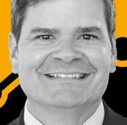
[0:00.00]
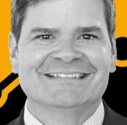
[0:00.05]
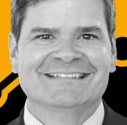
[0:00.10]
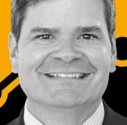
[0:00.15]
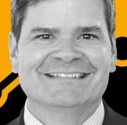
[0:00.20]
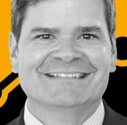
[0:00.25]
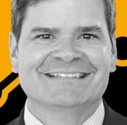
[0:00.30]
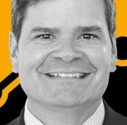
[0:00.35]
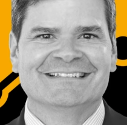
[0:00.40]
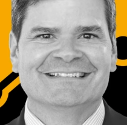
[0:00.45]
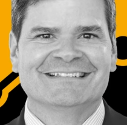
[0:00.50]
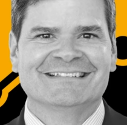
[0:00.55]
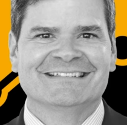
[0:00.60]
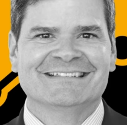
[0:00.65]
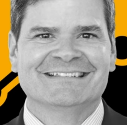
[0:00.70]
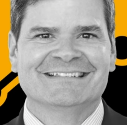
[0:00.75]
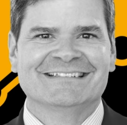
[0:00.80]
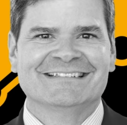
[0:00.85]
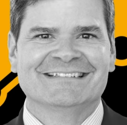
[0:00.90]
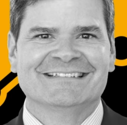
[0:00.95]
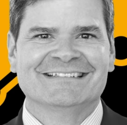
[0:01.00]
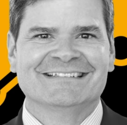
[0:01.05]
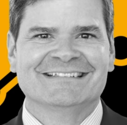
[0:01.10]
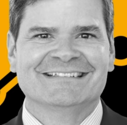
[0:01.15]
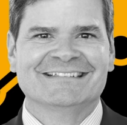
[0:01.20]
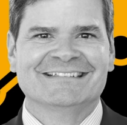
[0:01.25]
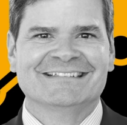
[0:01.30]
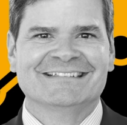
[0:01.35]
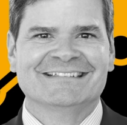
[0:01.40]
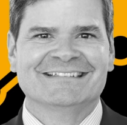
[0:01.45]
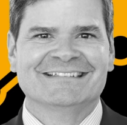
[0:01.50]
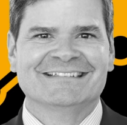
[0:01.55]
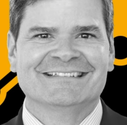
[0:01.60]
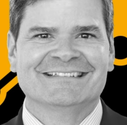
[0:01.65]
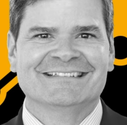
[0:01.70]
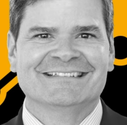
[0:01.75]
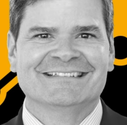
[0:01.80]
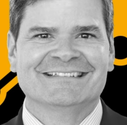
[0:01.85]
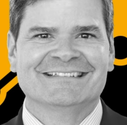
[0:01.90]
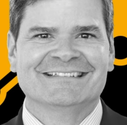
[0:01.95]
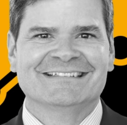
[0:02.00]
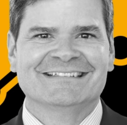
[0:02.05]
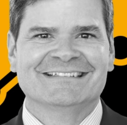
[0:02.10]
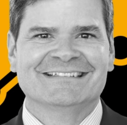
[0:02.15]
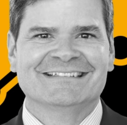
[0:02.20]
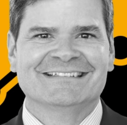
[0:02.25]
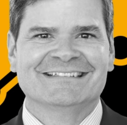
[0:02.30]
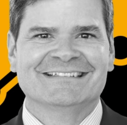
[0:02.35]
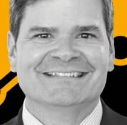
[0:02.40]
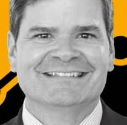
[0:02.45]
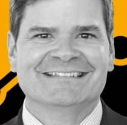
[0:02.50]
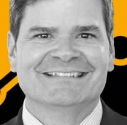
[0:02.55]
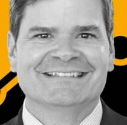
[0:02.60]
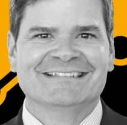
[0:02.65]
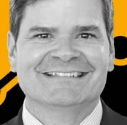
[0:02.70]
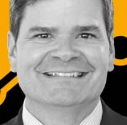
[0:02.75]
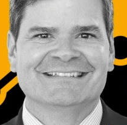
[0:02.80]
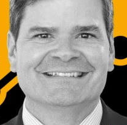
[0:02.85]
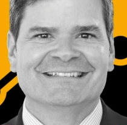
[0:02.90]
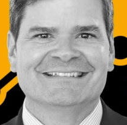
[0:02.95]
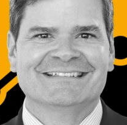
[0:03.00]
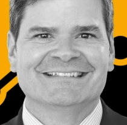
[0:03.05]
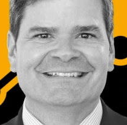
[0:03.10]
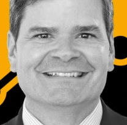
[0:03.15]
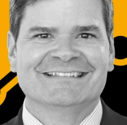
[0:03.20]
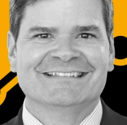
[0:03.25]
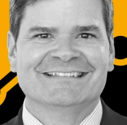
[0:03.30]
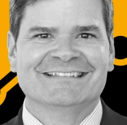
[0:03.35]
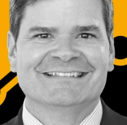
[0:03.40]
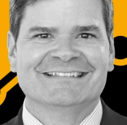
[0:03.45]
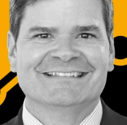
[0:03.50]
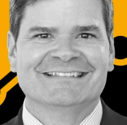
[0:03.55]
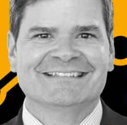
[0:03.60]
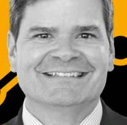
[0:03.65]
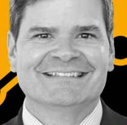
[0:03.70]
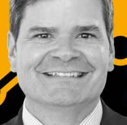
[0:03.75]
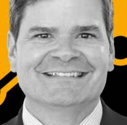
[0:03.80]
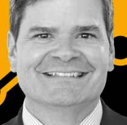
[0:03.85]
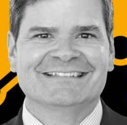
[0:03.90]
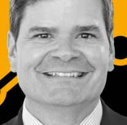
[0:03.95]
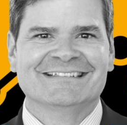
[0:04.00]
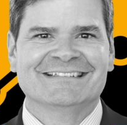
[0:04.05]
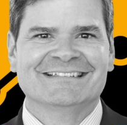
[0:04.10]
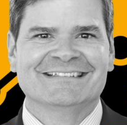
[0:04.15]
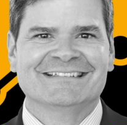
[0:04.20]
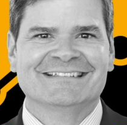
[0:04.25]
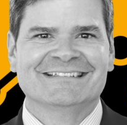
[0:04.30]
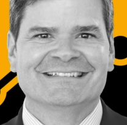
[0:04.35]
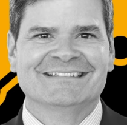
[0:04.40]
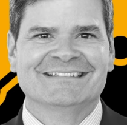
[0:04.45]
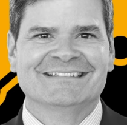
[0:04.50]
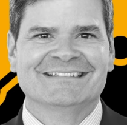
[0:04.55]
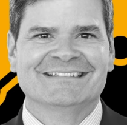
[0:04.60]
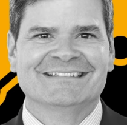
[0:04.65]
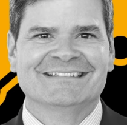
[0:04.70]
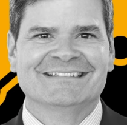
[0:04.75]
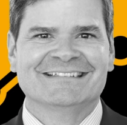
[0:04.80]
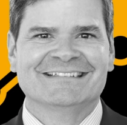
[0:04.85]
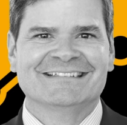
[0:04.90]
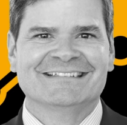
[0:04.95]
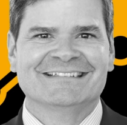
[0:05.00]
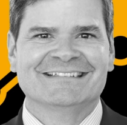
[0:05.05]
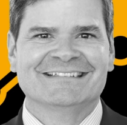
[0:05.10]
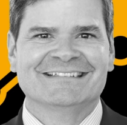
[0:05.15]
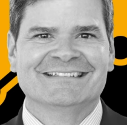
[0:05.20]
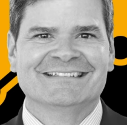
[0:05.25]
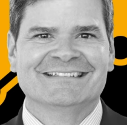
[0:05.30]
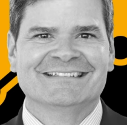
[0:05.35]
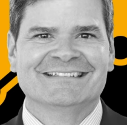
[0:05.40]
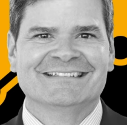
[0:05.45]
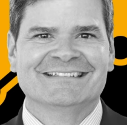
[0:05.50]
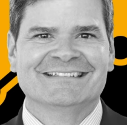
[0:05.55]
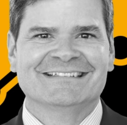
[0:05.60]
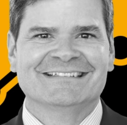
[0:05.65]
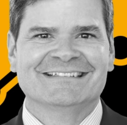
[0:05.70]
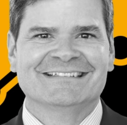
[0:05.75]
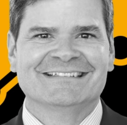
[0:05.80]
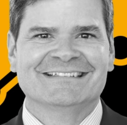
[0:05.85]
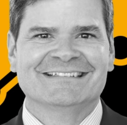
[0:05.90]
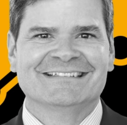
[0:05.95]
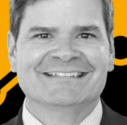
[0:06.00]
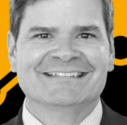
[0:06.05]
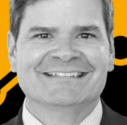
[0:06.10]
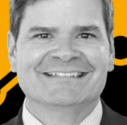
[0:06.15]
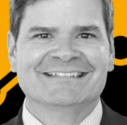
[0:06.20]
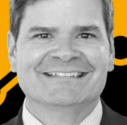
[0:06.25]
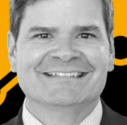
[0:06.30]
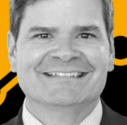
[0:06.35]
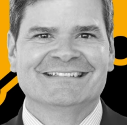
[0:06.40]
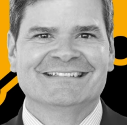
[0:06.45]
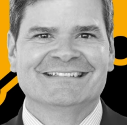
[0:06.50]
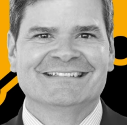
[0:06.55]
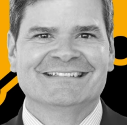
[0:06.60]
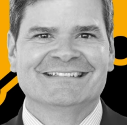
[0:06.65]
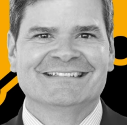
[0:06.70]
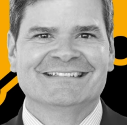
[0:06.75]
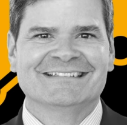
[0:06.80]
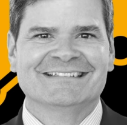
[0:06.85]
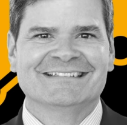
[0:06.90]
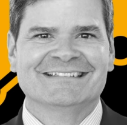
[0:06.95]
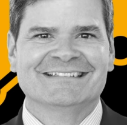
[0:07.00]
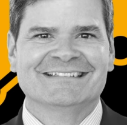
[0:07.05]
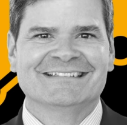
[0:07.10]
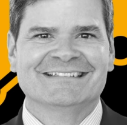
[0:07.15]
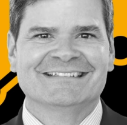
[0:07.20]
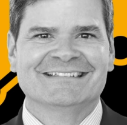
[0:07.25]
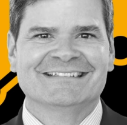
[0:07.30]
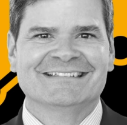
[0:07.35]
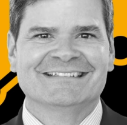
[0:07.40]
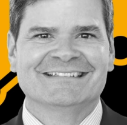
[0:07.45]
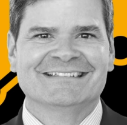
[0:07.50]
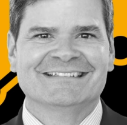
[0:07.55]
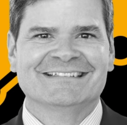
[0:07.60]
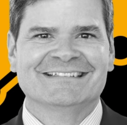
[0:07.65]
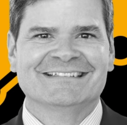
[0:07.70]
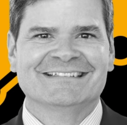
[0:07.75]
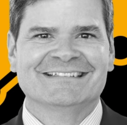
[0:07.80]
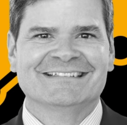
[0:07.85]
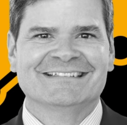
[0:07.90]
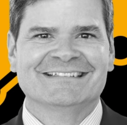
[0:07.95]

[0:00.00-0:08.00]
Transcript: This is a still picture; no speech is visible.